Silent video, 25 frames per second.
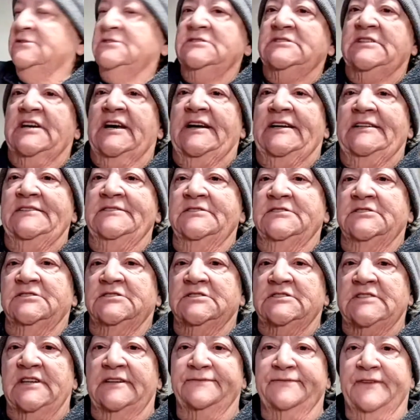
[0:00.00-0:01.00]
Okay.
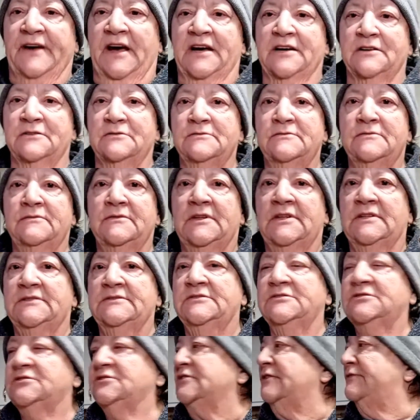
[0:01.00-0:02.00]
If I don't,
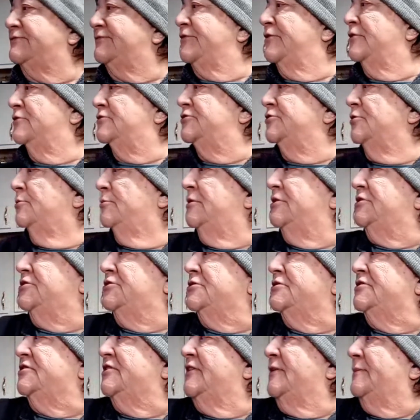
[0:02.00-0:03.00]
if there's no
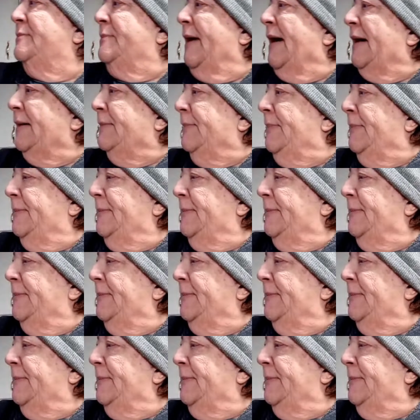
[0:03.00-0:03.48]
interest yeah. in the back.